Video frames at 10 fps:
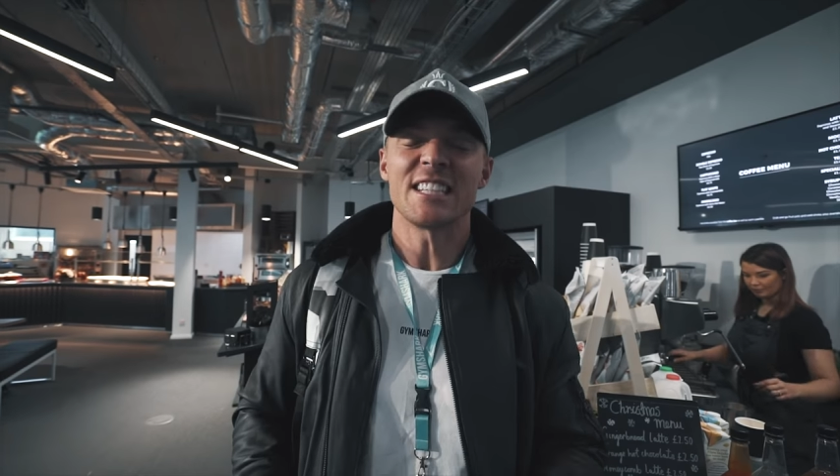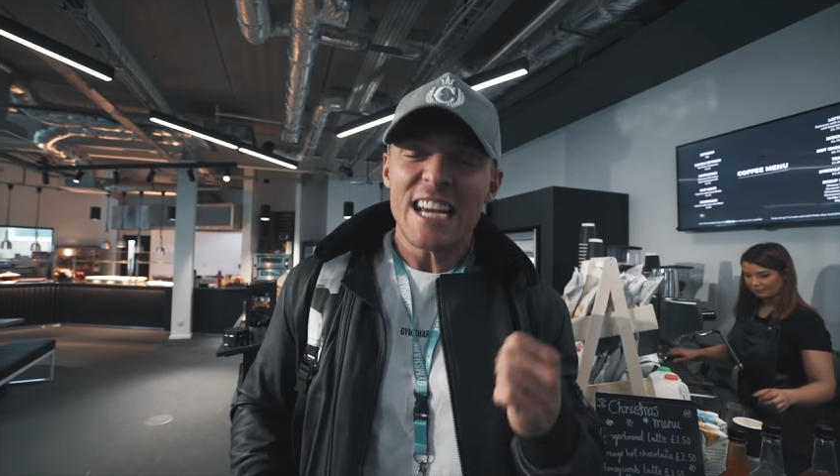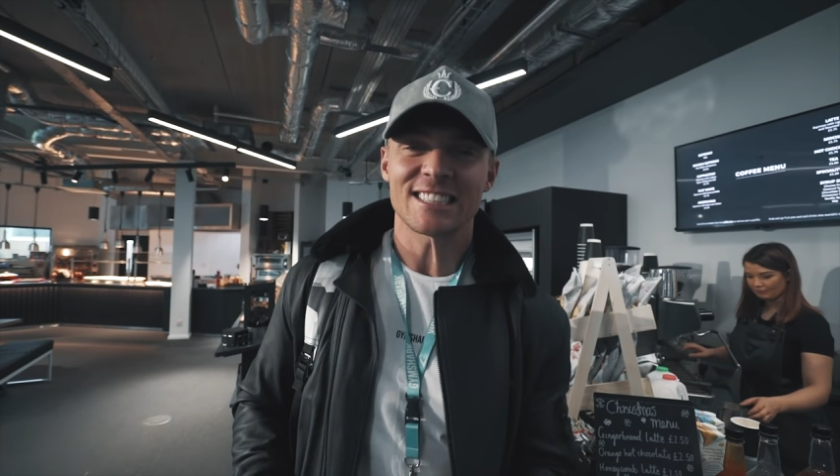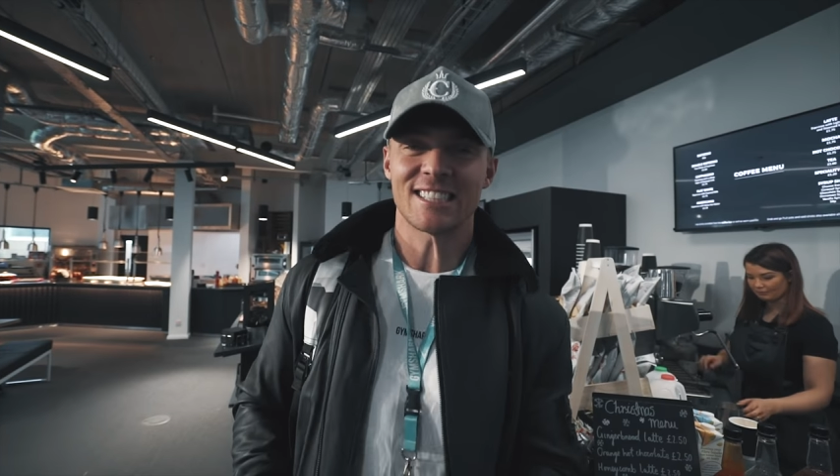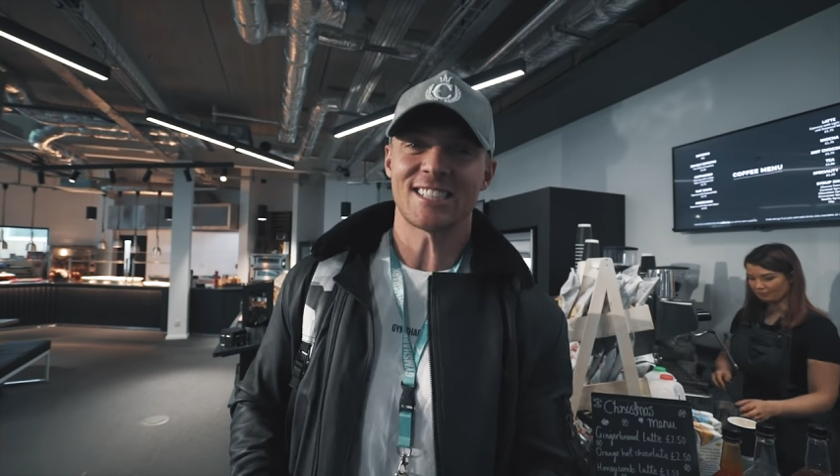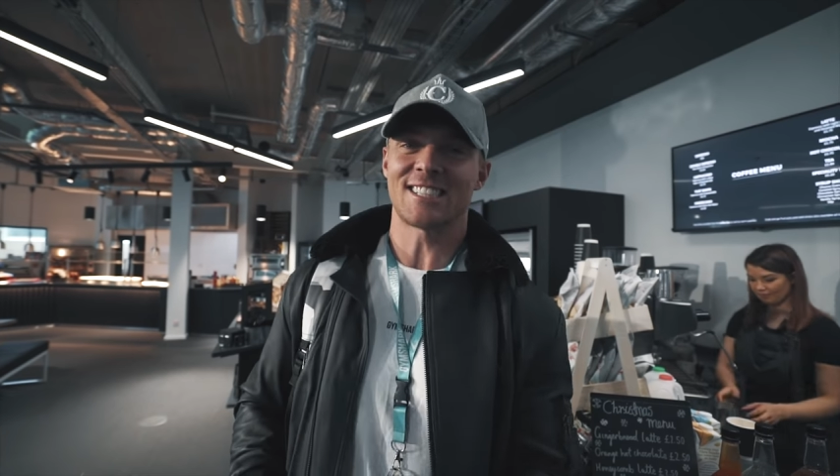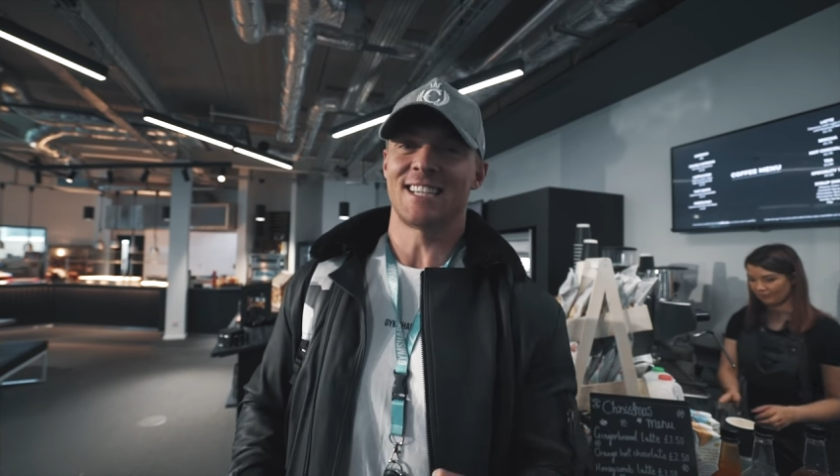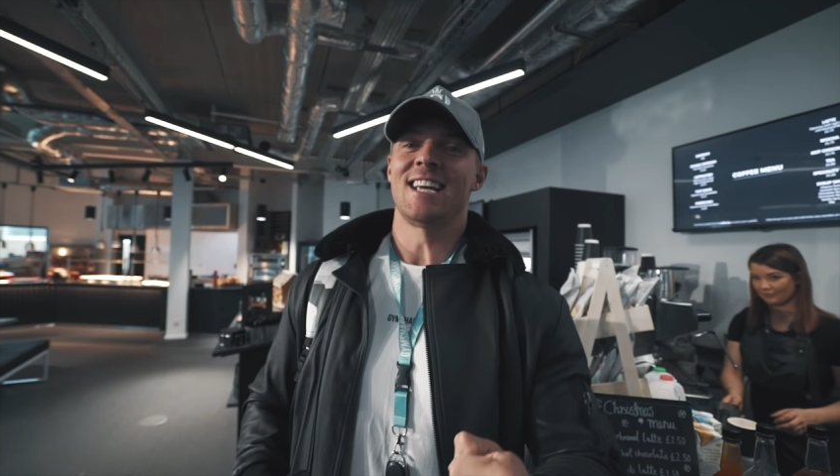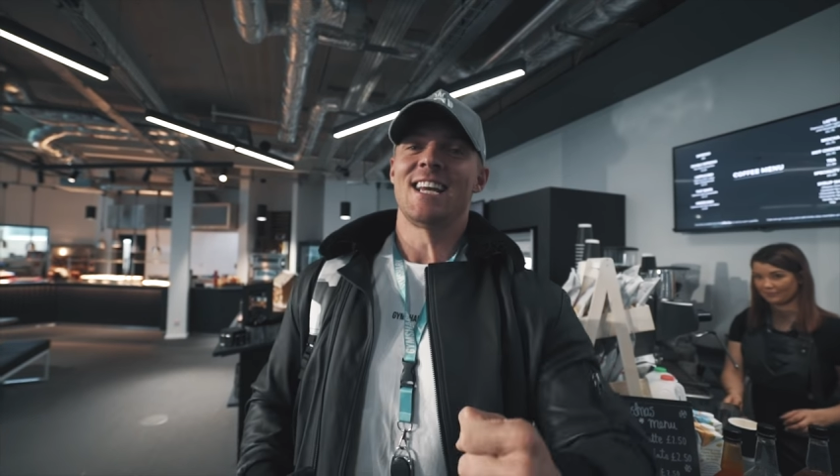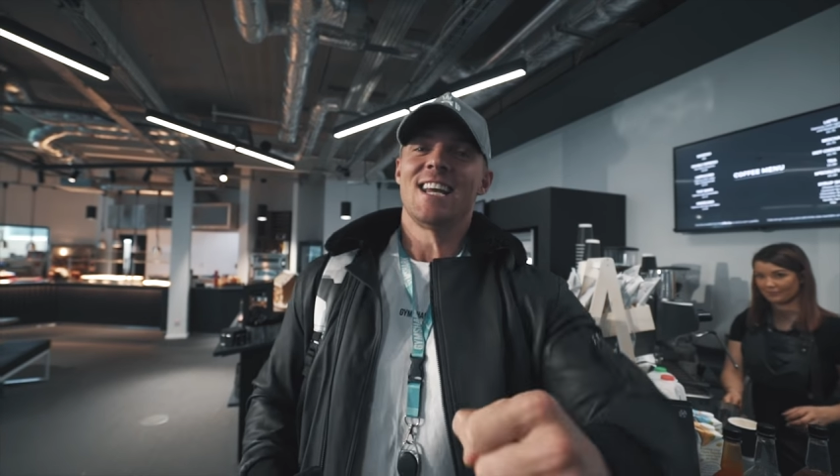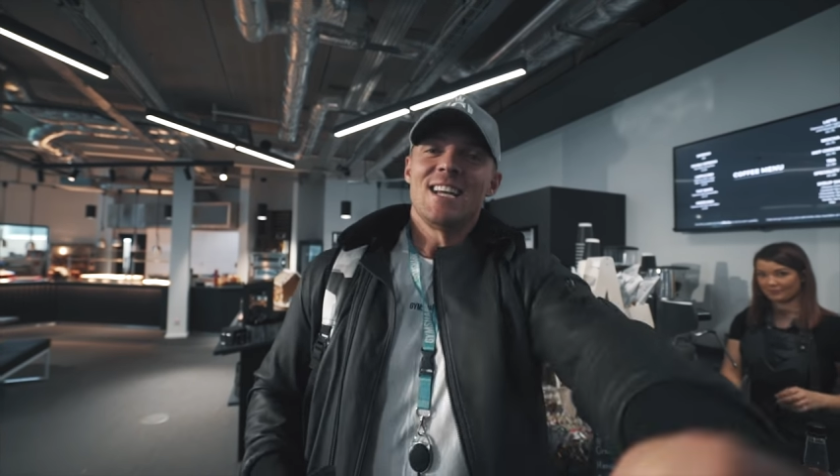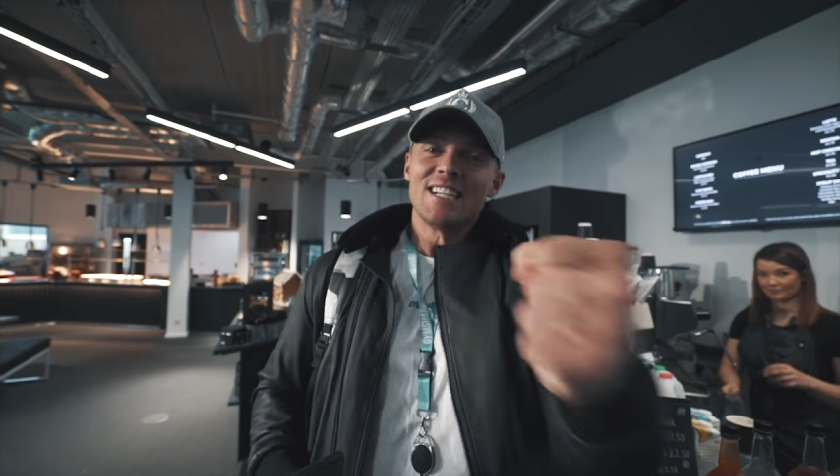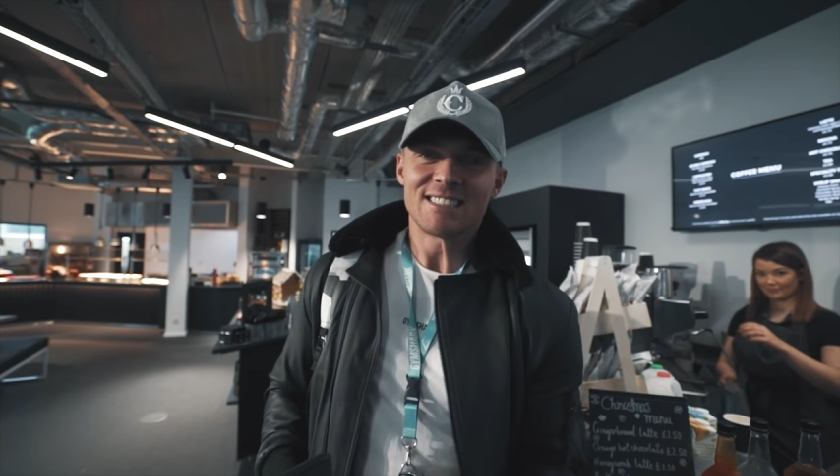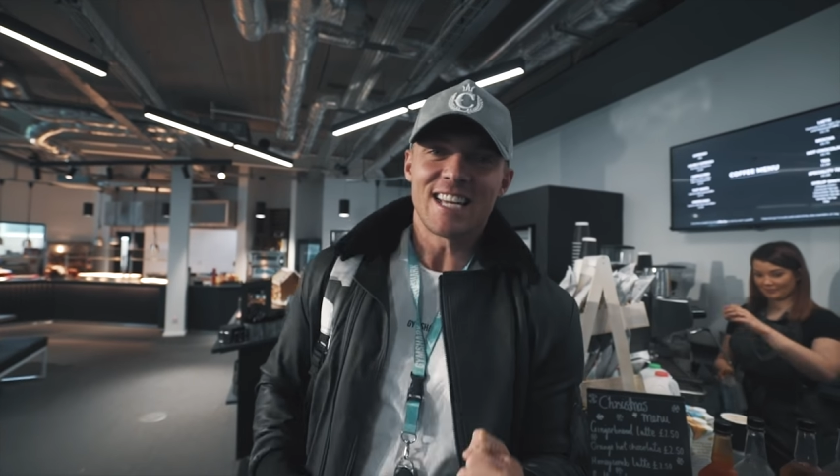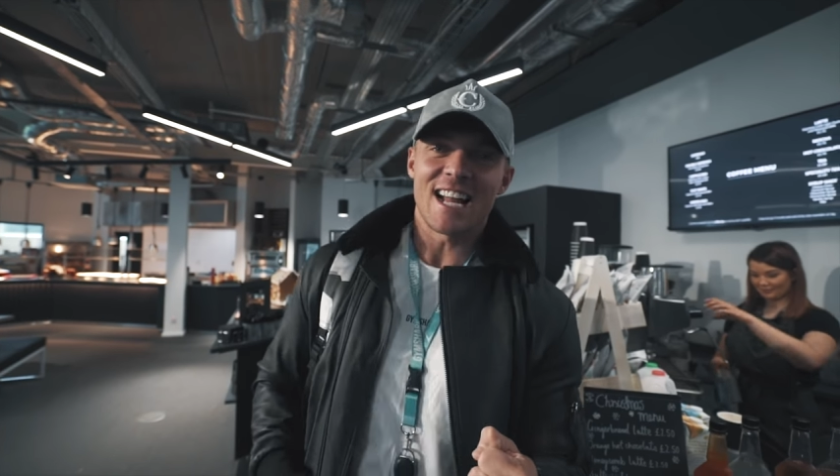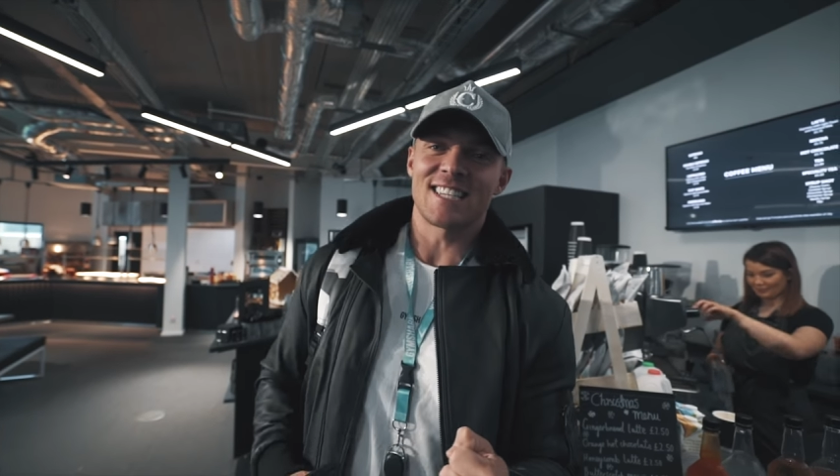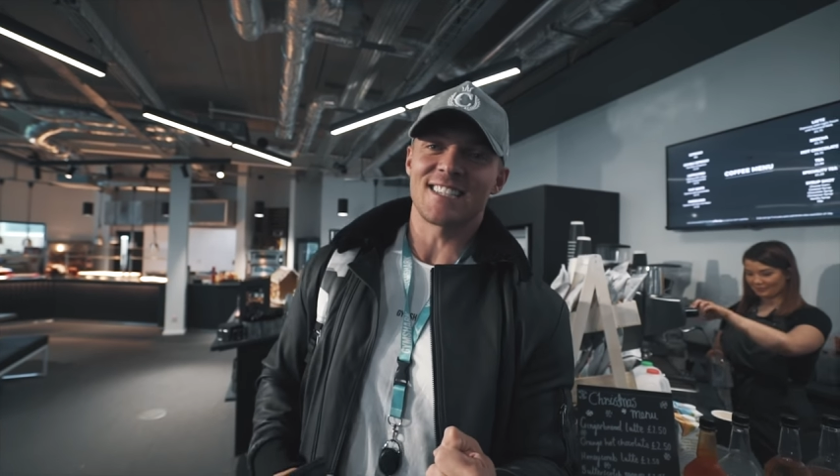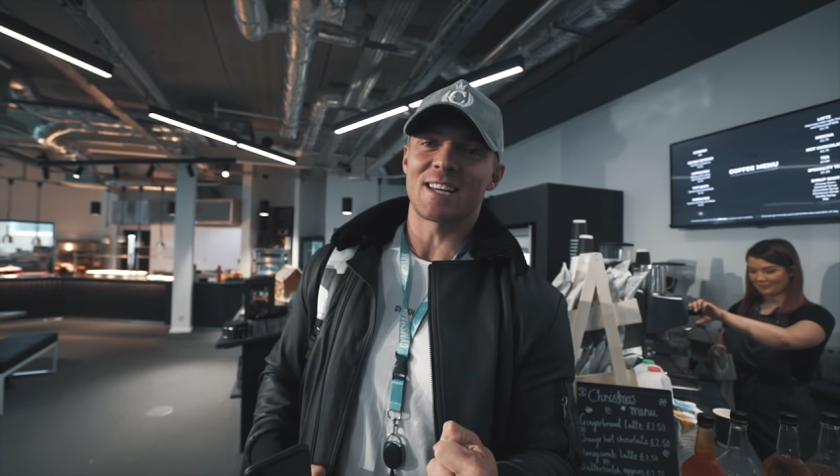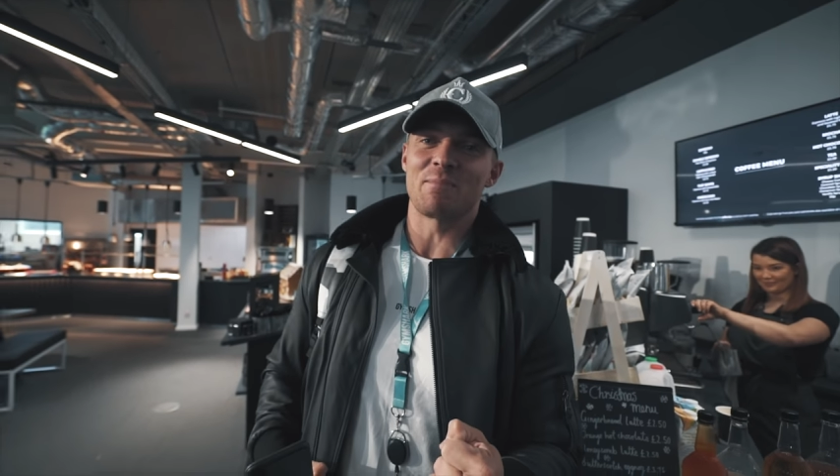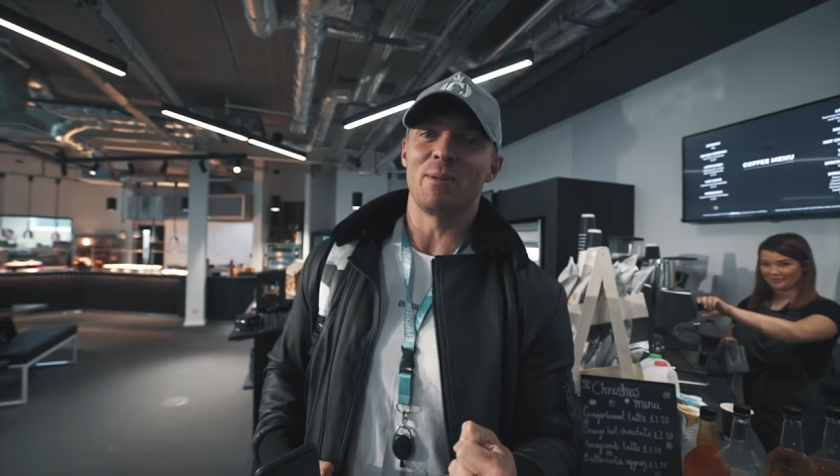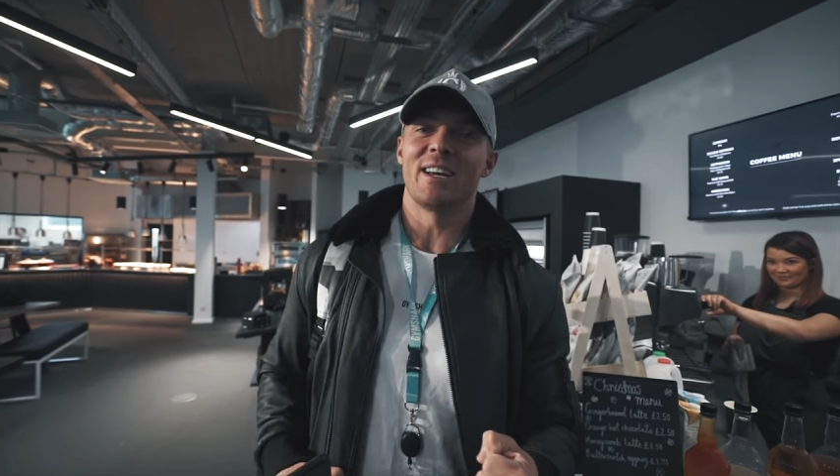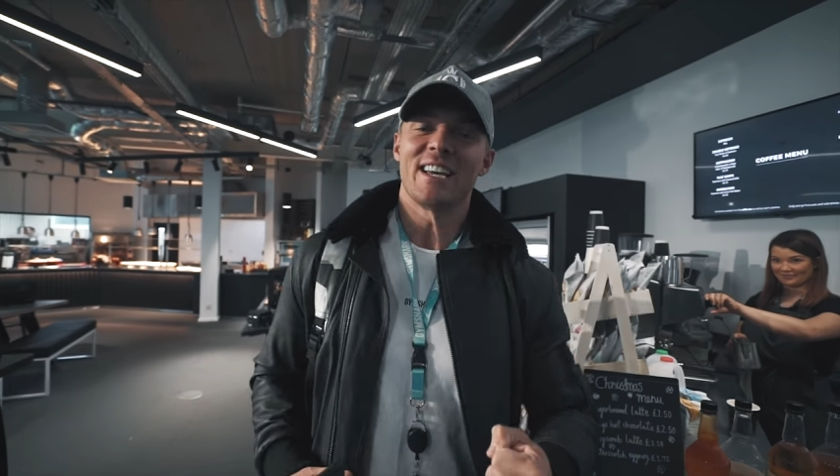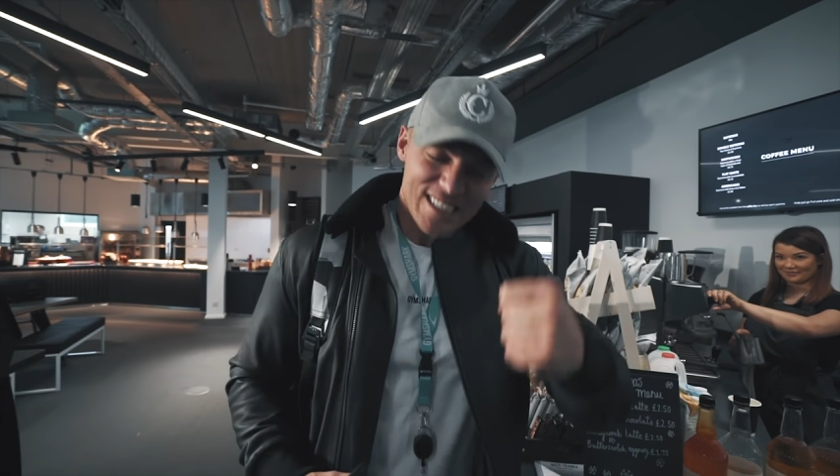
Yes. Dad says I can play.